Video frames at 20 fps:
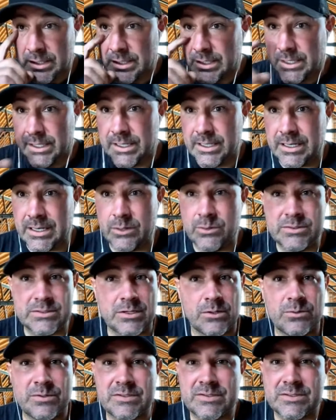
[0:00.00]
And I was
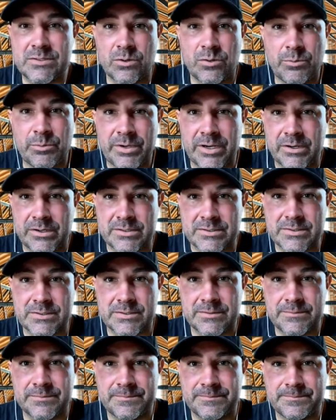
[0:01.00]
always so embarrassed.
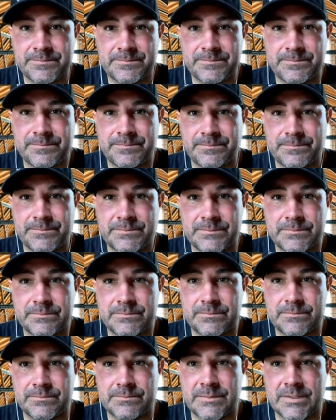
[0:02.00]

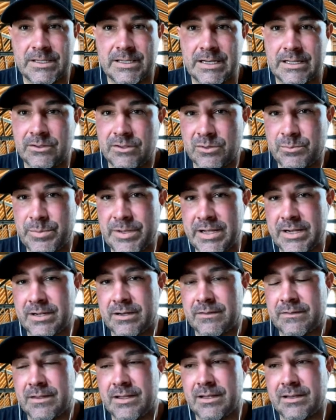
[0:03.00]
And I look back
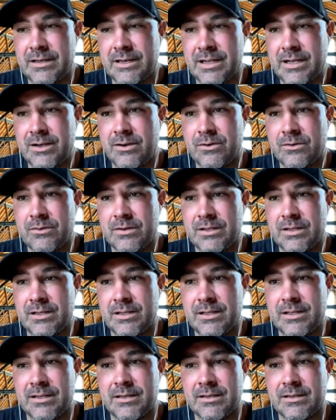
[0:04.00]
on that now,
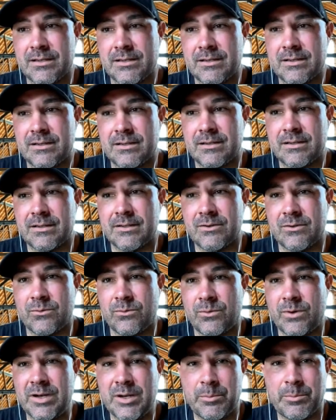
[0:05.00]
and
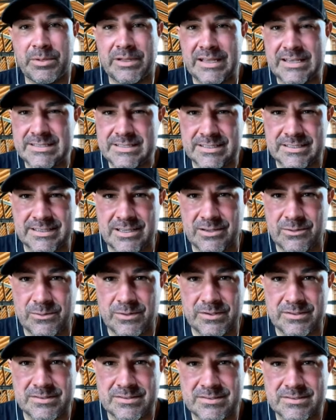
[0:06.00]
what a blessing that
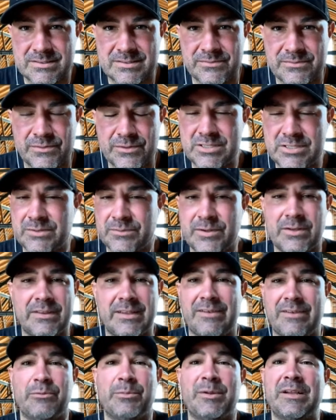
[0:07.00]
was. First of all, that
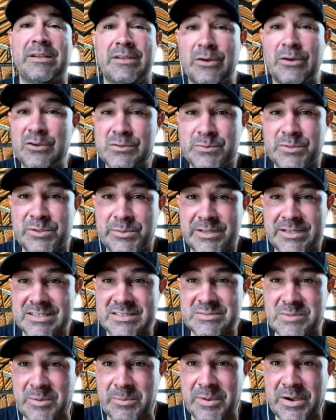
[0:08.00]
everybody knows me because
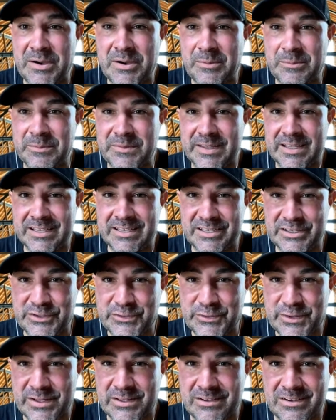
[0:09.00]
of my mom, the Indian
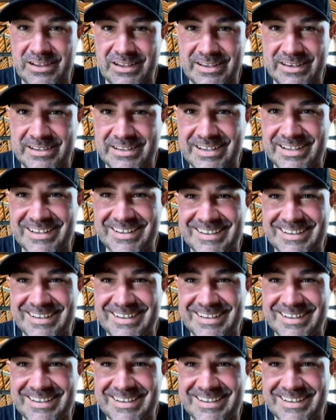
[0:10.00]
trailer lady.